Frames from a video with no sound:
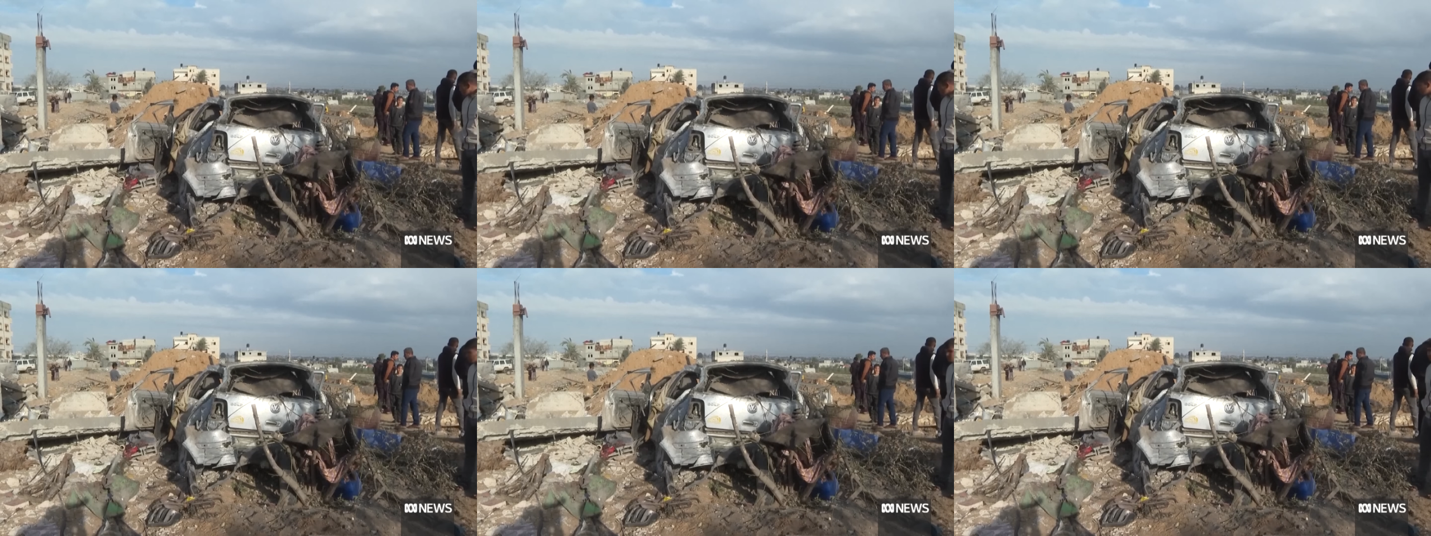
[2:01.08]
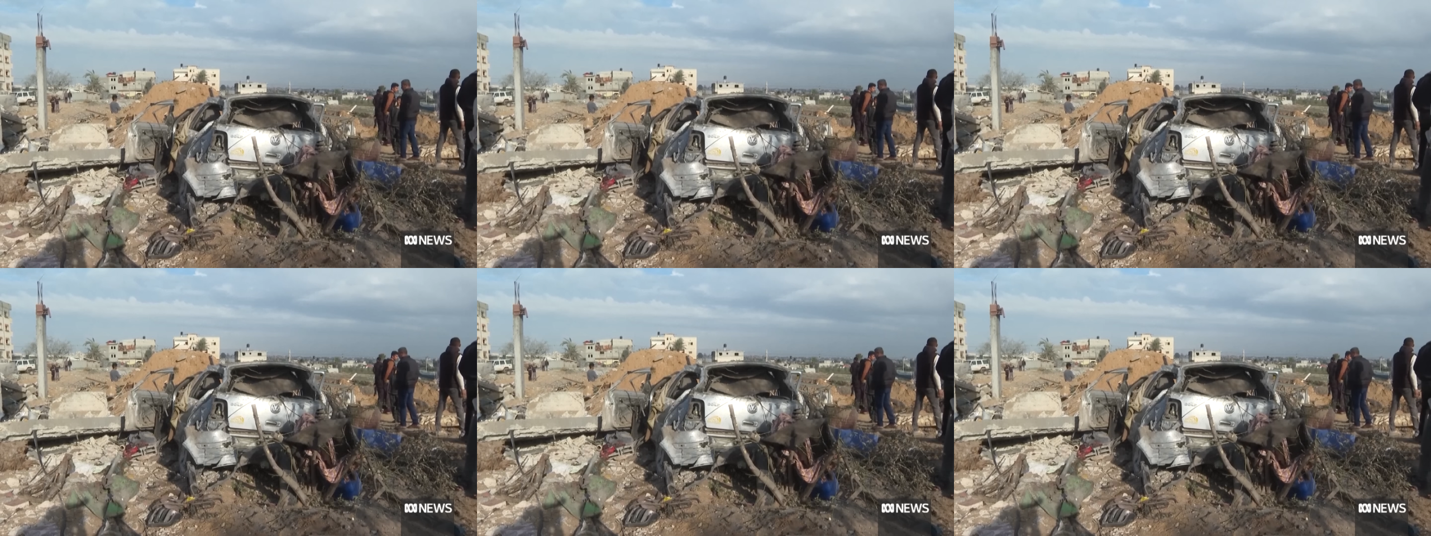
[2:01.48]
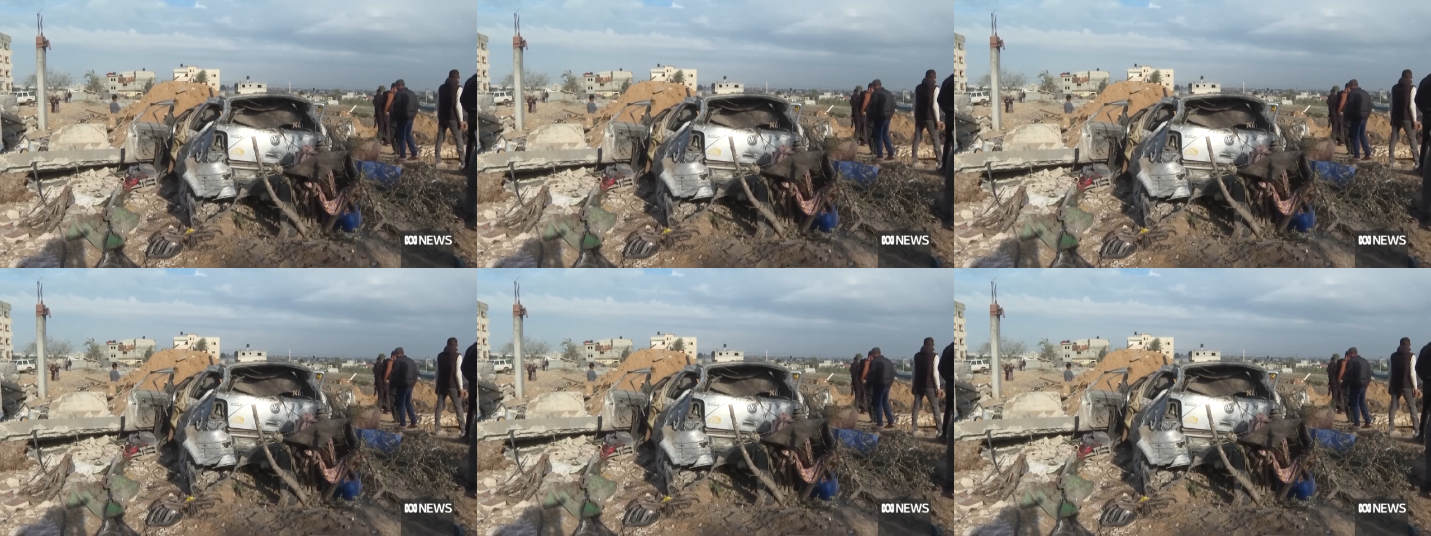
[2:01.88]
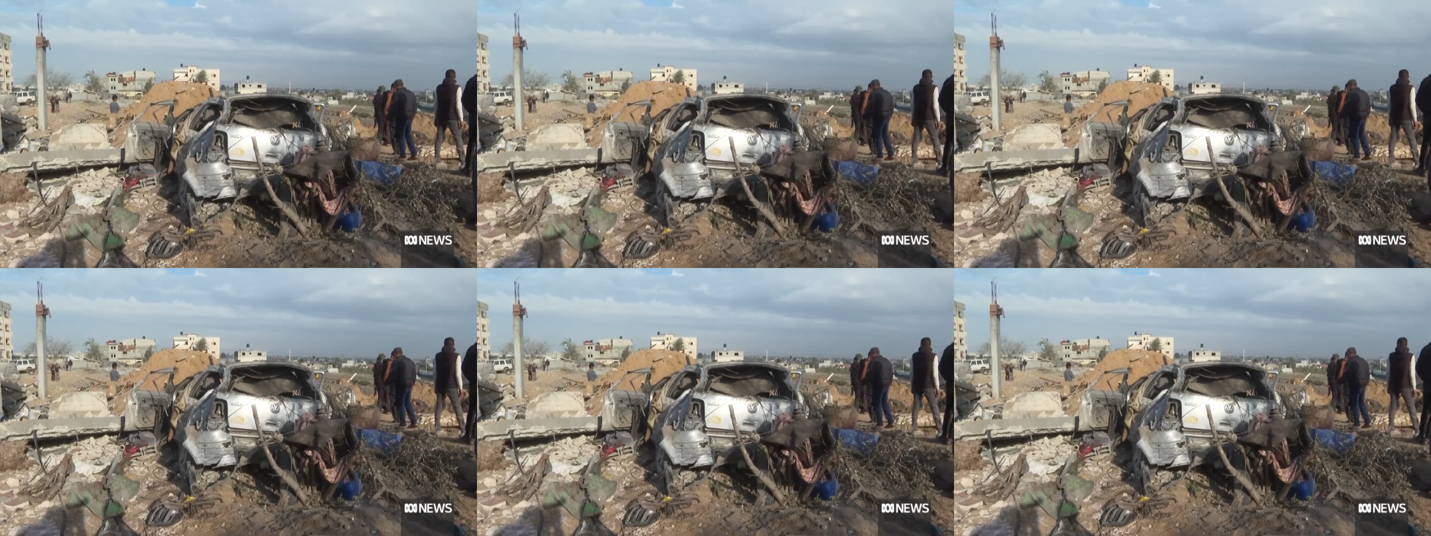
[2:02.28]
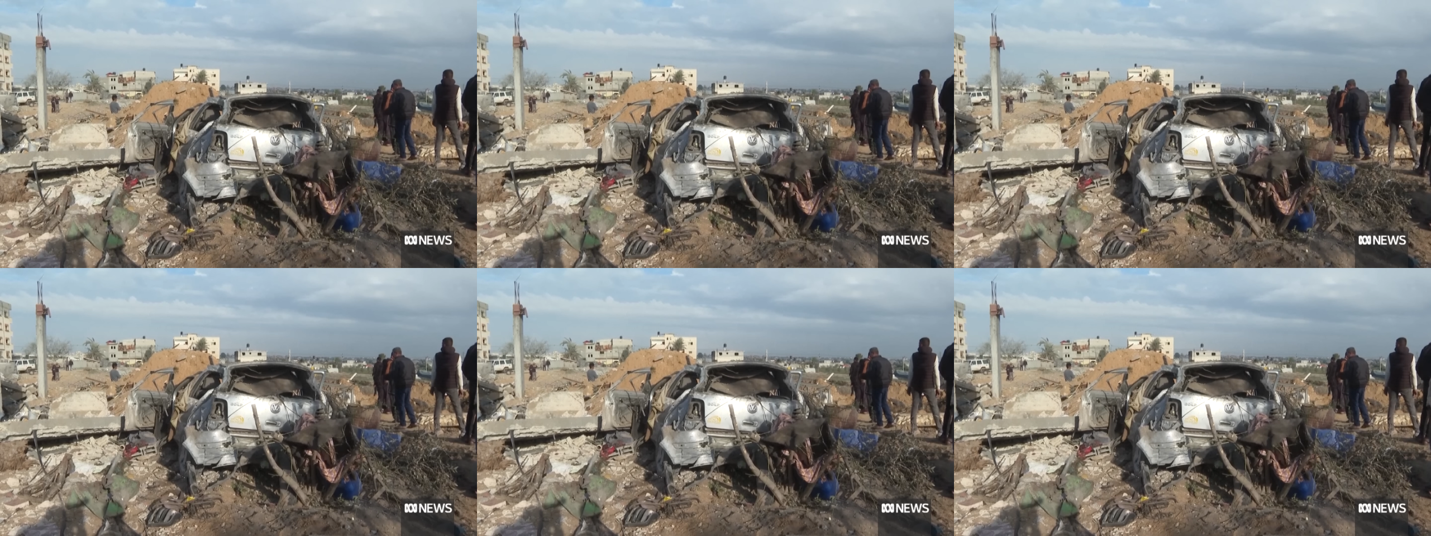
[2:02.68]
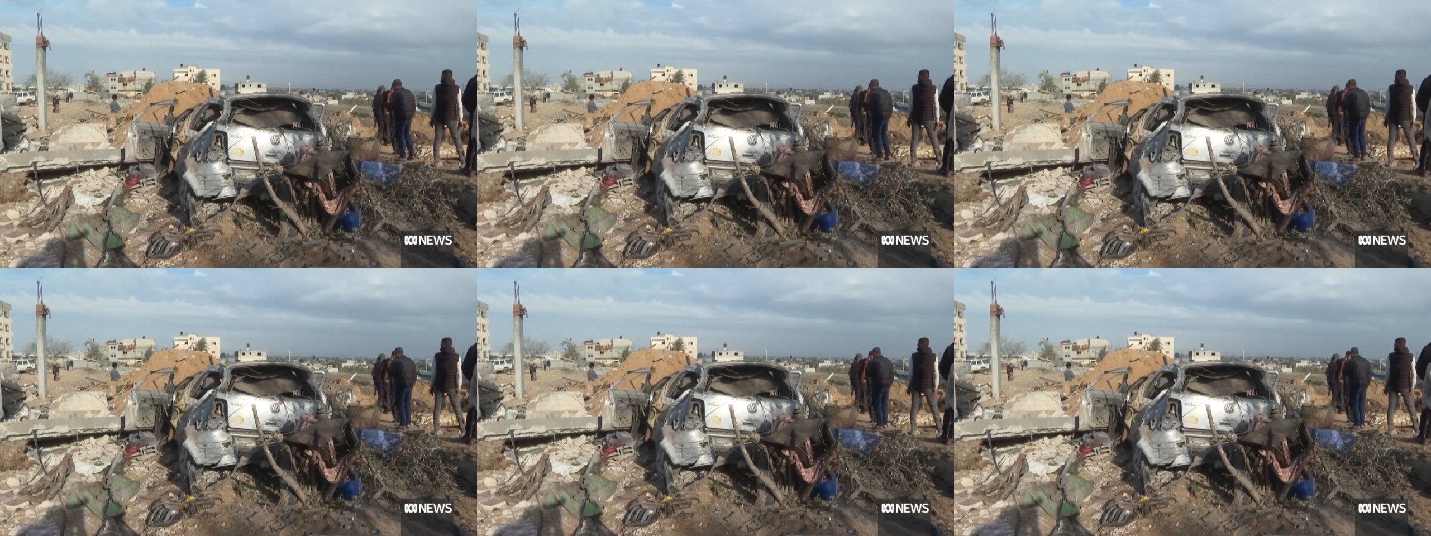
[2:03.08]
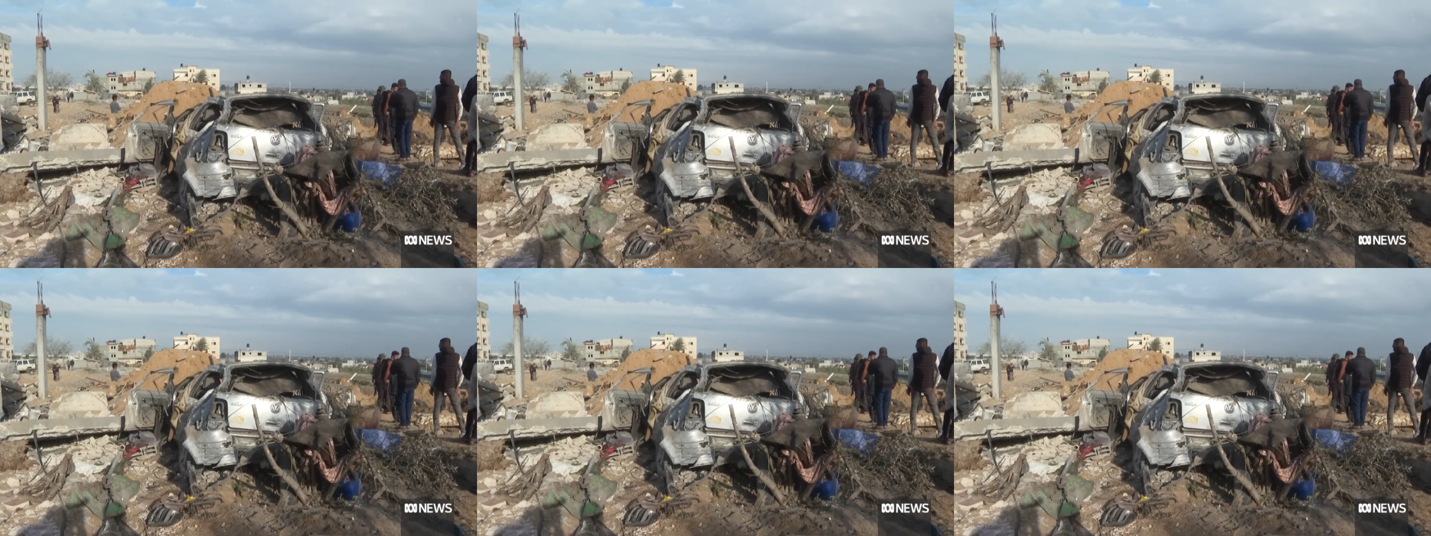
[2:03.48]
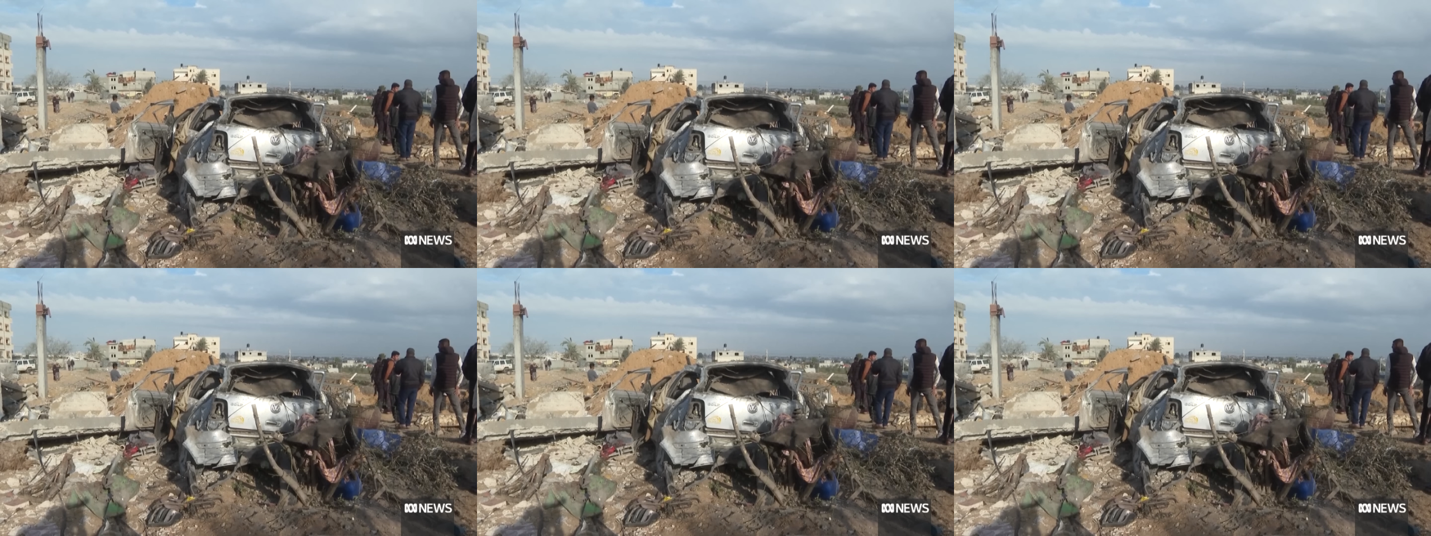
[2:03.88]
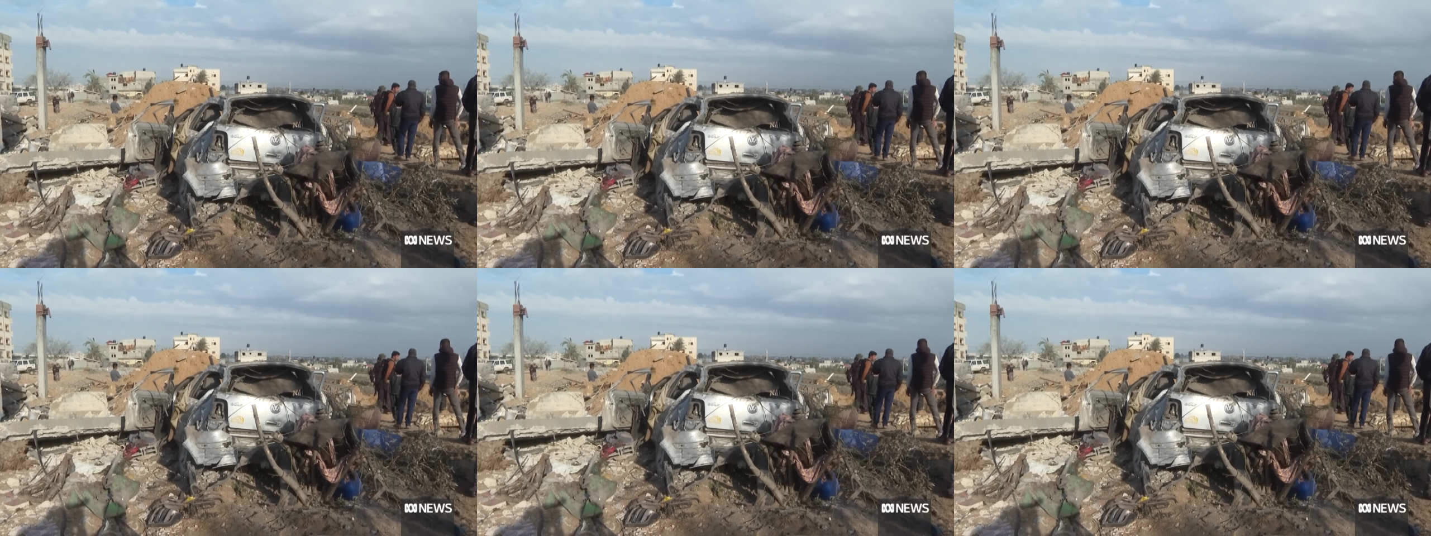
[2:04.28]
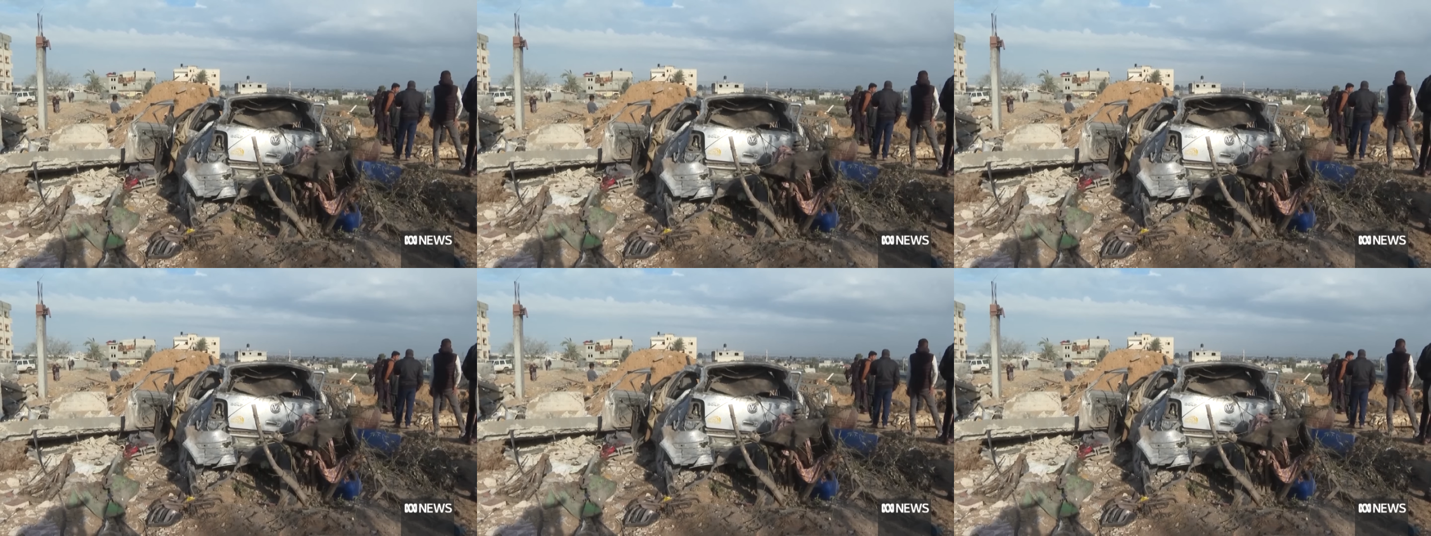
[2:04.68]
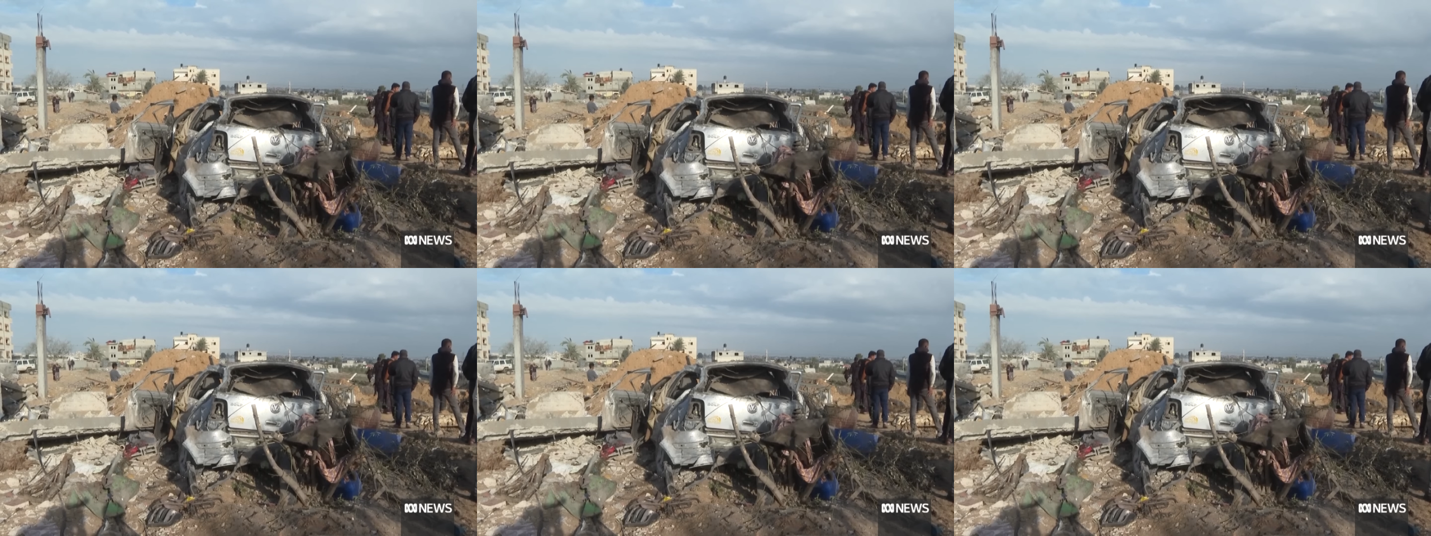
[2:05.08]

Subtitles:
No face is visible, so there are no lips to read.